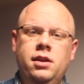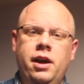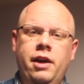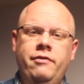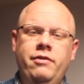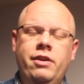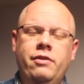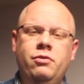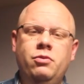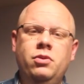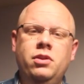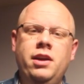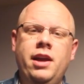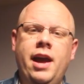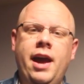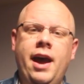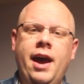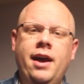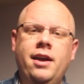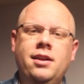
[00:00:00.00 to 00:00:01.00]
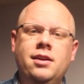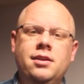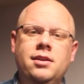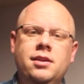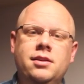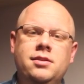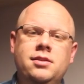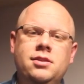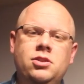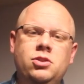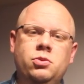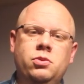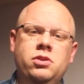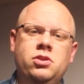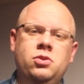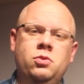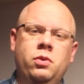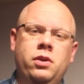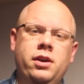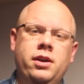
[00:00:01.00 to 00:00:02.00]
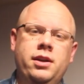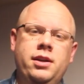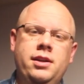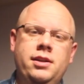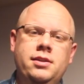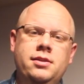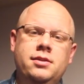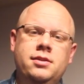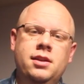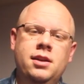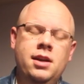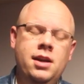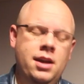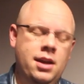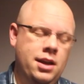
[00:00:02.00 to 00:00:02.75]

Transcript: I've never really had a situation where he's